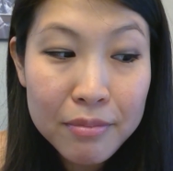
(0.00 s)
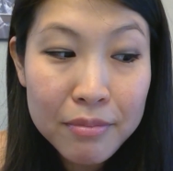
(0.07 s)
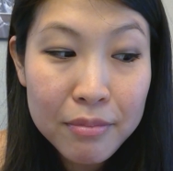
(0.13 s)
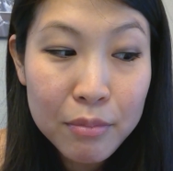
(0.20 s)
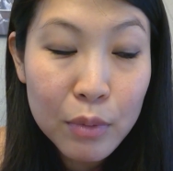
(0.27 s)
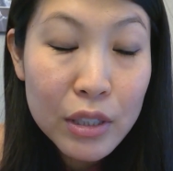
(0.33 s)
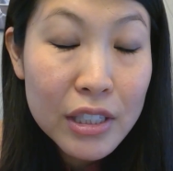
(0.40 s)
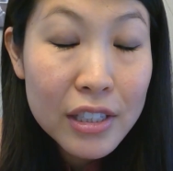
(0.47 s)

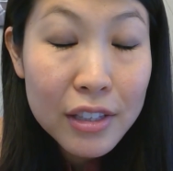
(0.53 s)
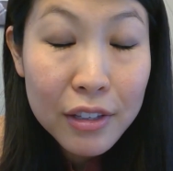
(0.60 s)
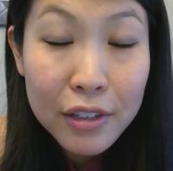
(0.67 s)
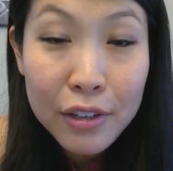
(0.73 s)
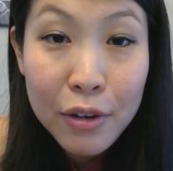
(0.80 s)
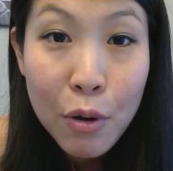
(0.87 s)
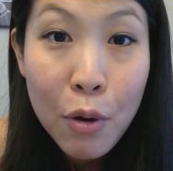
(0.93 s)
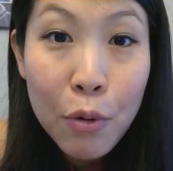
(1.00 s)
What's
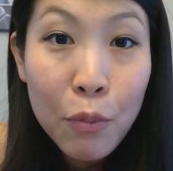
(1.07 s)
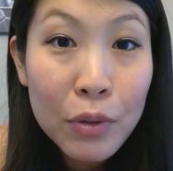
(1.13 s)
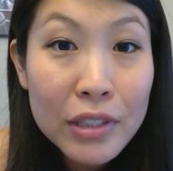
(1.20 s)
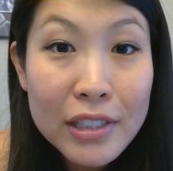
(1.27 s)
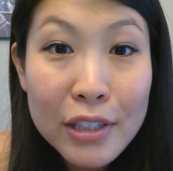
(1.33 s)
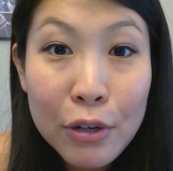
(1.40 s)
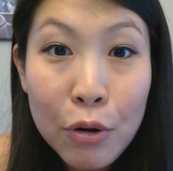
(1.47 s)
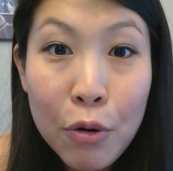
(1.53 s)

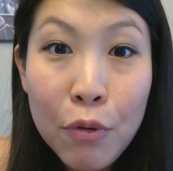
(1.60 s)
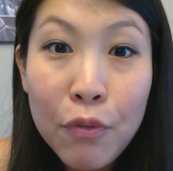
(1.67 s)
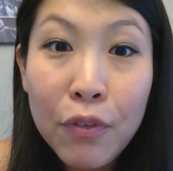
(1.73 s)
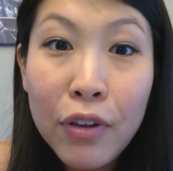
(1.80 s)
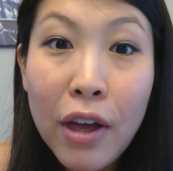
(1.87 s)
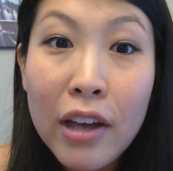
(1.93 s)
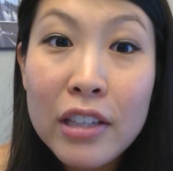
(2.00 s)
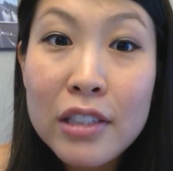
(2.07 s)
their whole
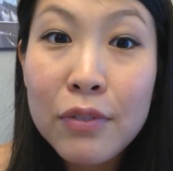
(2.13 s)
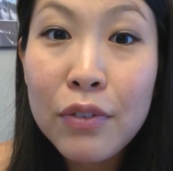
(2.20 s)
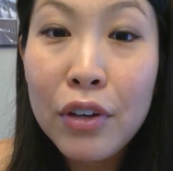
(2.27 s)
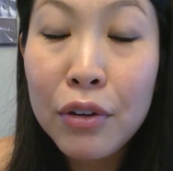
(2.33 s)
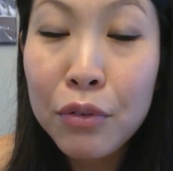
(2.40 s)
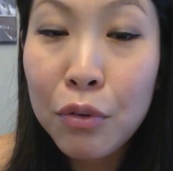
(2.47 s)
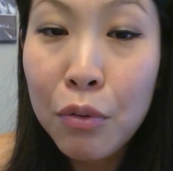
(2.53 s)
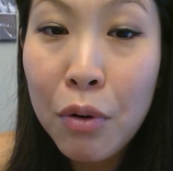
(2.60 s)
philosophy
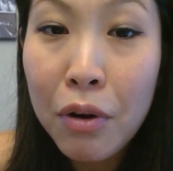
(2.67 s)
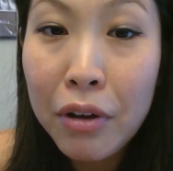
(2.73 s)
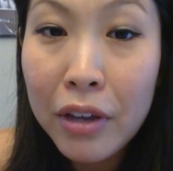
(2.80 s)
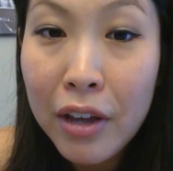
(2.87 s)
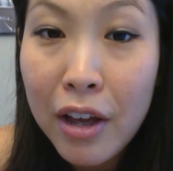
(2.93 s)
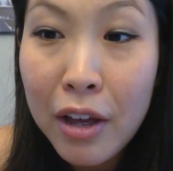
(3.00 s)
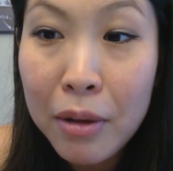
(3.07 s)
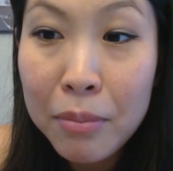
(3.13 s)
on growing
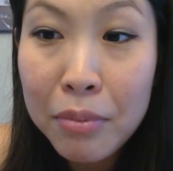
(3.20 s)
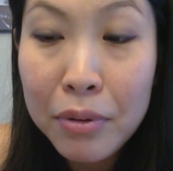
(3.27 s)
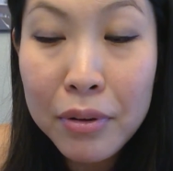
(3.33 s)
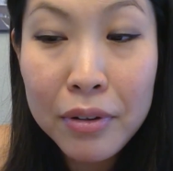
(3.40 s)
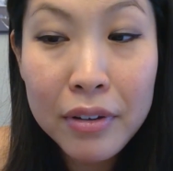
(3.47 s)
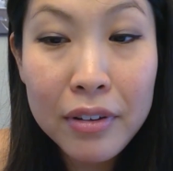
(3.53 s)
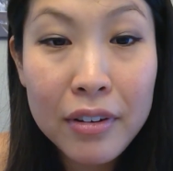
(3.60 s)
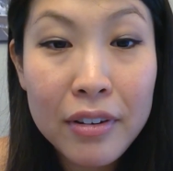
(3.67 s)
up?
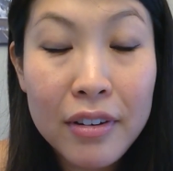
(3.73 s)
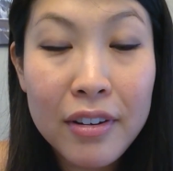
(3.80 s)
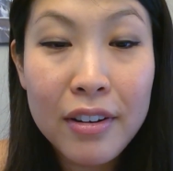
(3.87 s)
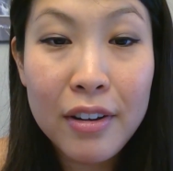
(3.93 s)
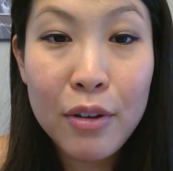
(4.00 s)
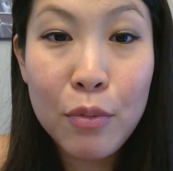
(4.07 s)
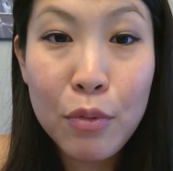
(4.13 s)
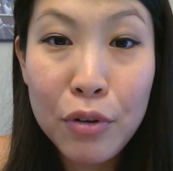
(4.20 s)

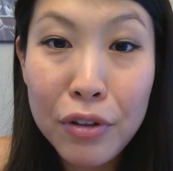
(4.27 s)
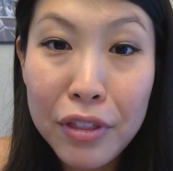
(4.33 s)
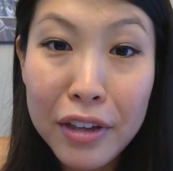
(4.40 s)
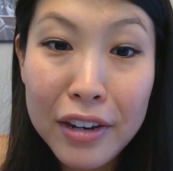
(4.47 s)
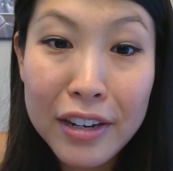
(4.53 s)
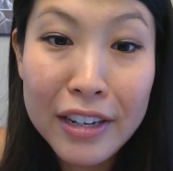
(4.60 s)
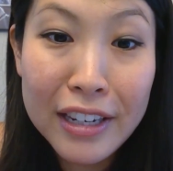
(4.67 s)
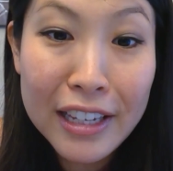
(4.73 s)
What are they
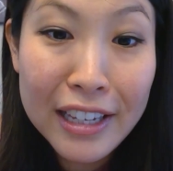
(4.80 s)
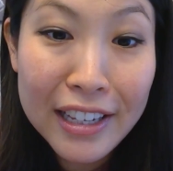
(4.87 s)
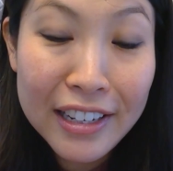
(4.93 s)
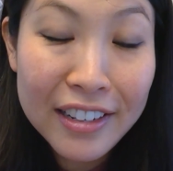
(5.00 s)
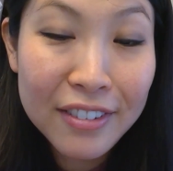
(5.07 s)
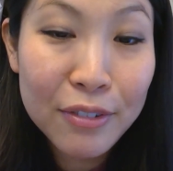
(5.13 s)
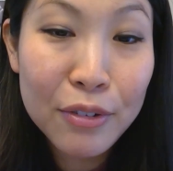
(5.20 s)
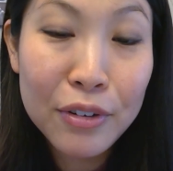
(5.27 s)
going to
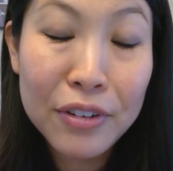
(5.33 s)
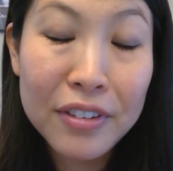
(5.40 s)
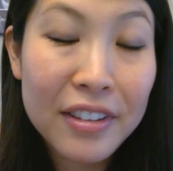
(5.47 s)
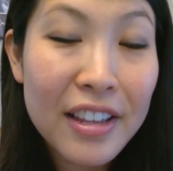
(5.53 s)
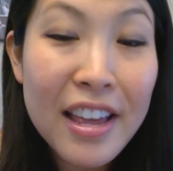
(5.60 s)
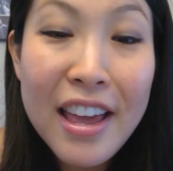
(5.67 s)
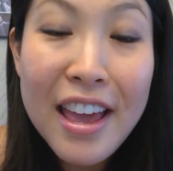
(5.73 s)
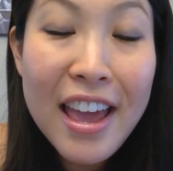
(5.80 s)
need?
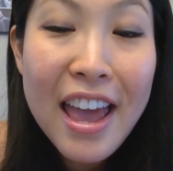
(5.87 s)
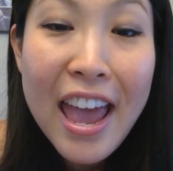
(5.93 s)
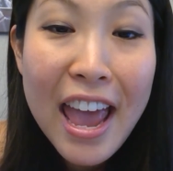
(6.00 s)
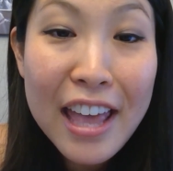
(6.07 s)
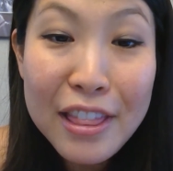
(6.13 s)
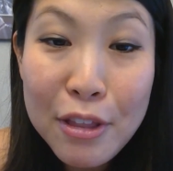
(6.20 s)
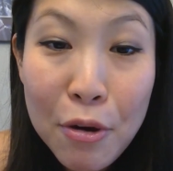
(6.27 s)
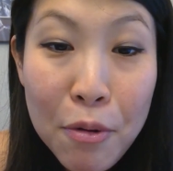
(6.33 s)

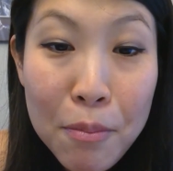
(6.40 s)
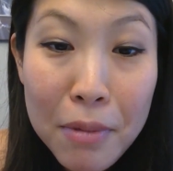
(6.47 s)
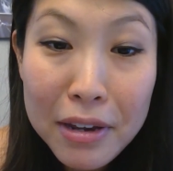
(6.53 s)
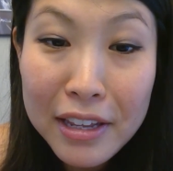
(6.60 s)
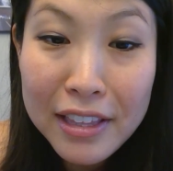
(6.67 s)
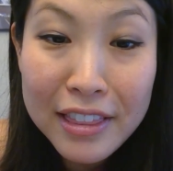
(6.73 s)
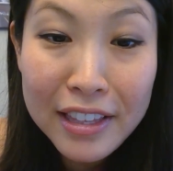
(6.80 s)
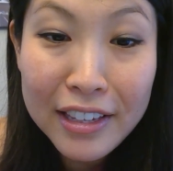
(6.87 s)
And the whole
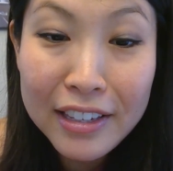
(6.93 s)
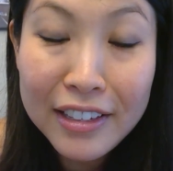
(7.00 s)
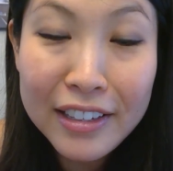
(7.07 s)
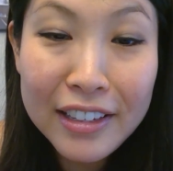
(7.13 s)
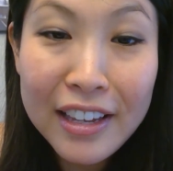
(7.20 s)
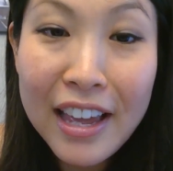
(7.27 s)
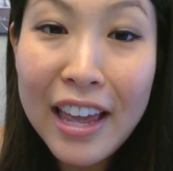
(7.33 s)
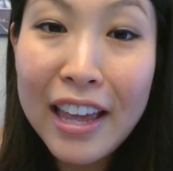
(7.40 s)
money
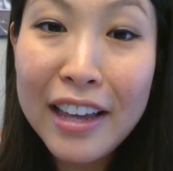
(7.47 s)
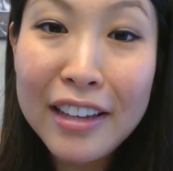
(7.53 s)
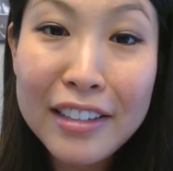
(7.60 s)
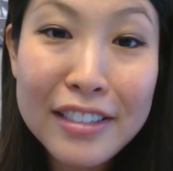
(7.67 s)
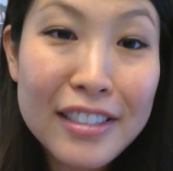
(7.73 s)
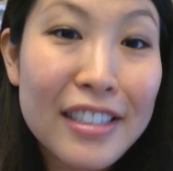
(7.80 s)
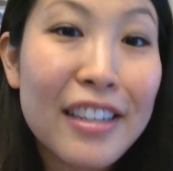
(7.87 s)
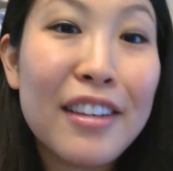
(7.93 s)
thing
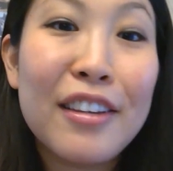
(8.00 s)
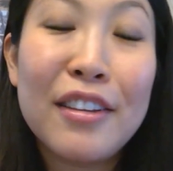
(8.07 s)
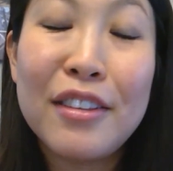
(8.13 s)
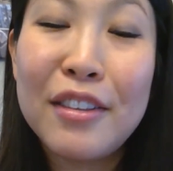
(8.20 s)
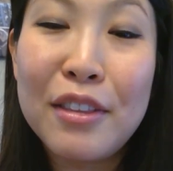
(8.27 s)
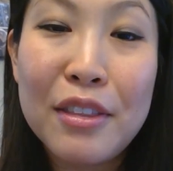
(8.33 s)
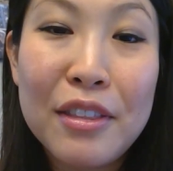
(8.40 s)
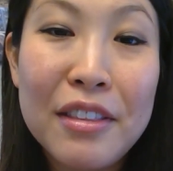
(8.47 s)
and
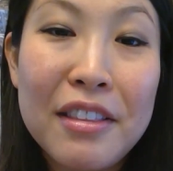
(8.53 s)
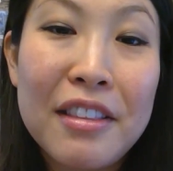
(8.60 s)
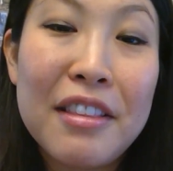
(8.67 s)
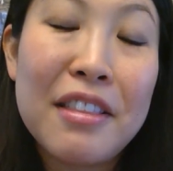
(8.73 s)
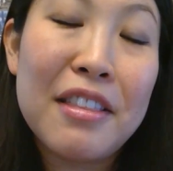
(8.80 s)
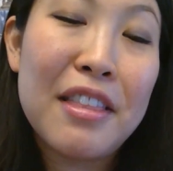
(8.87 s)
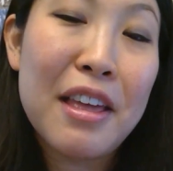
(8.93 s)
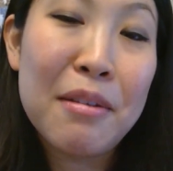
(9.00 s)

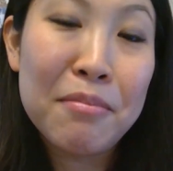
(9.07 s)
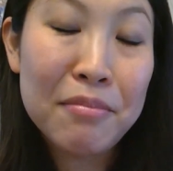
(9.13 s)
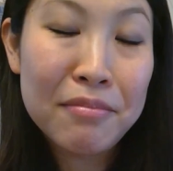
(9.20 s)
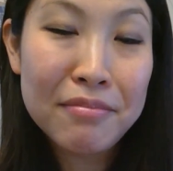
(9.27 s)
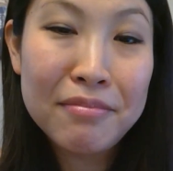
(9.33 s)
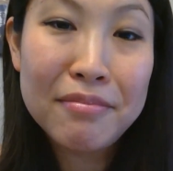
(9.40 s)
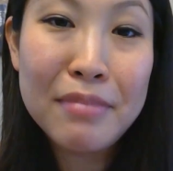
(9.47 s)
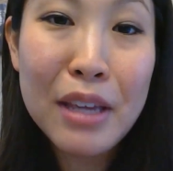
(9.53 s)

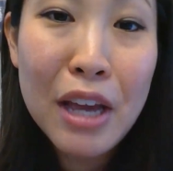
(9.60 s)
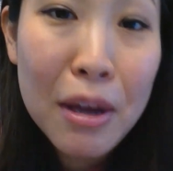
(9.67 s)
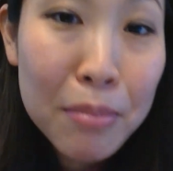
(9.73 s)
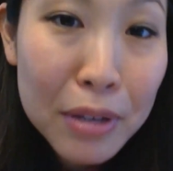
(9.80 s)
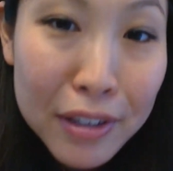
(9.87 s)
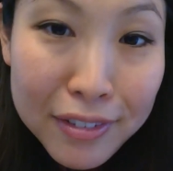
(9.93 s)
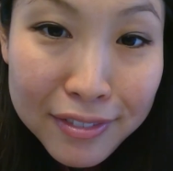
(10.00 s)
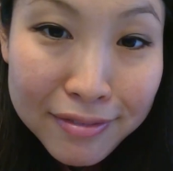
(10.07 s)
them
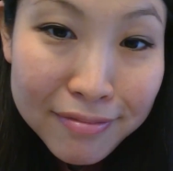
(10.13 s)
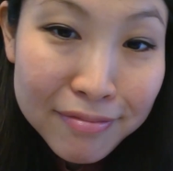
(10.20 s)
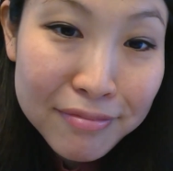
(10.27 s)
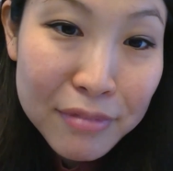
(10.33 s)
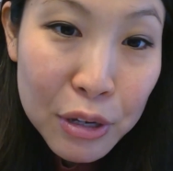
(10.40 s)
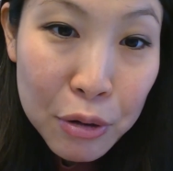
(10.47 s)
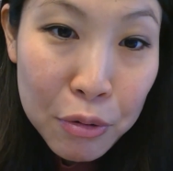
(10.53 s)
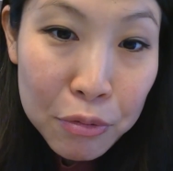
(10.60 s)
becoming
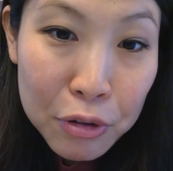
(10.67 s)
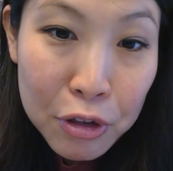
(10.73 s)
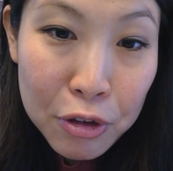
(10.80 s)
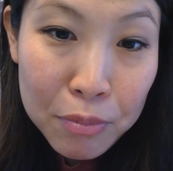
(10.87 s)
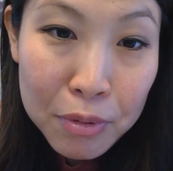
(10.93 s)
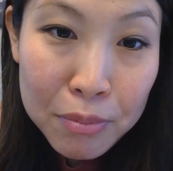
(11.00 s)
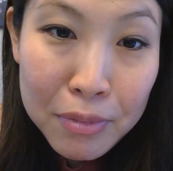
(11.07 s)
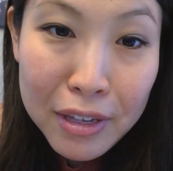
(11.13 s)
their own
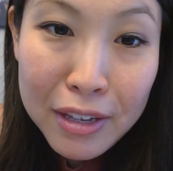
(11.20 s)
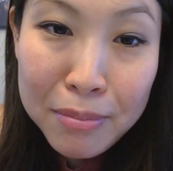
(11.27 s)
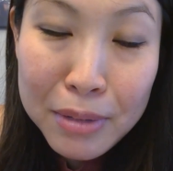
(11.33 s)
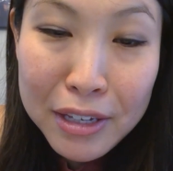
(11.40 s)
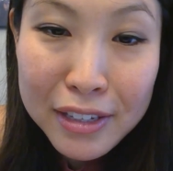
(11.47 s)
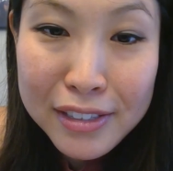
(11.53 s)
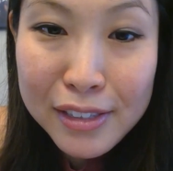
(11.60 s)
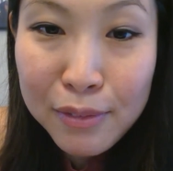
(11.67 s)
human being
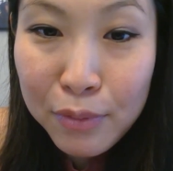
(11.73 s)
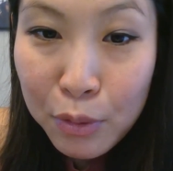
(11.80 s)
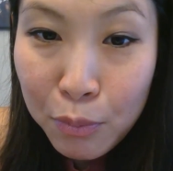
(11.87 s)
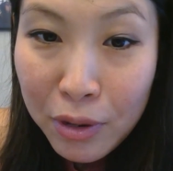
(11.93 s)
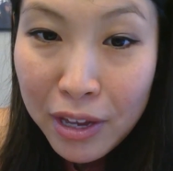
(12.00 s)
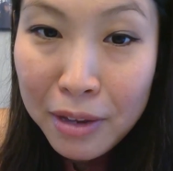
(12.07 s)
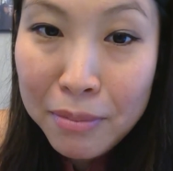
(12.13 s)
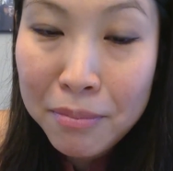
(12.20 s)
because of the
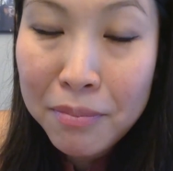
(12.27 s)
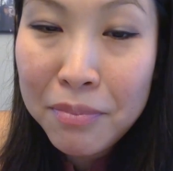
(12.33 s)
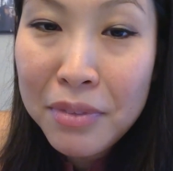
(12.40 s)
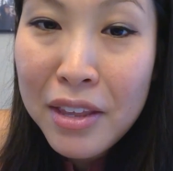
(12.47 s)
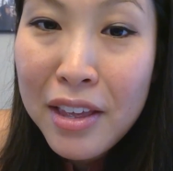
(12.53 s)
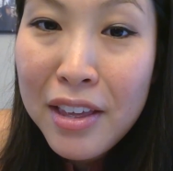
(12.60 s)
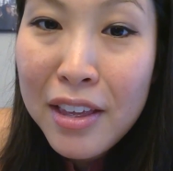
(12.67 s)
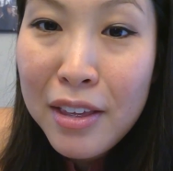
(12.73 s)
way
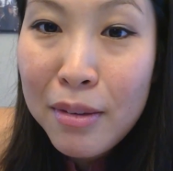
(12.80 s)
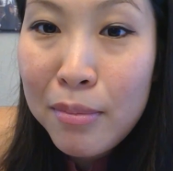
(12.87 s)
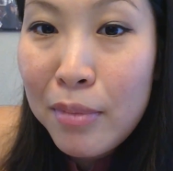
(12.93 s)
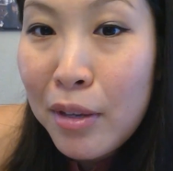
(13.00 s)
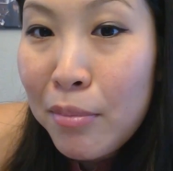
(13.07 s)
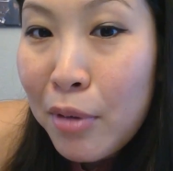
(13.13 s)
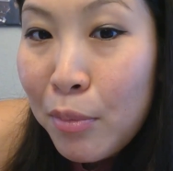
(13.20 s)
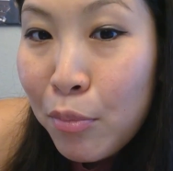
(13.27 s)

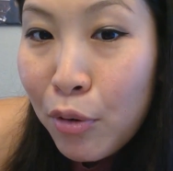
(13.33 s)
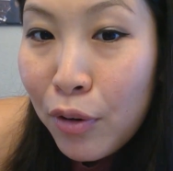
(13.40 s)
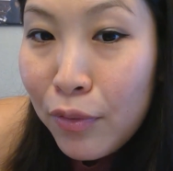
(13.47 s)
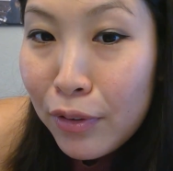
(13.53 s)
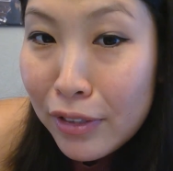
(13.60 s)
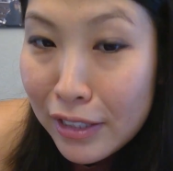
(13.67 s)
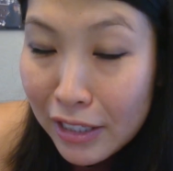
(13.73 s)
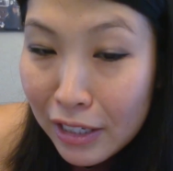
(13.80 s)
me and my
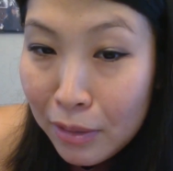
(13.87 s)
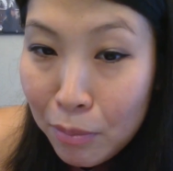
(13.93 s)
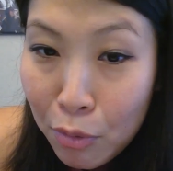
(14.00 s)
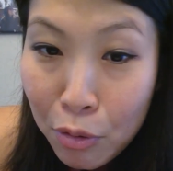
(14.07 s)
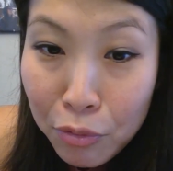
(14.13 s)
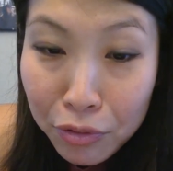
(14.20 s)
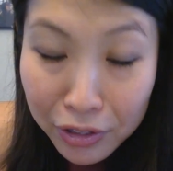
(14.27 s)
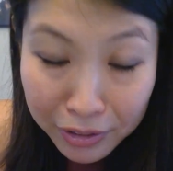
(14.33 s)
boyfriend is going to
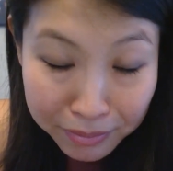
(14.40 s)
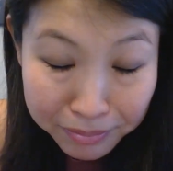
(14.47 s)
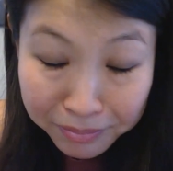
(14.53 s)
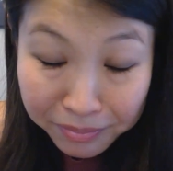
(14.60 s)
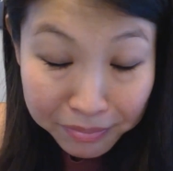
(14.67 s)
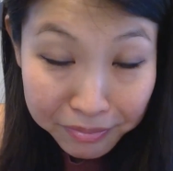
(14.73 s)
mold them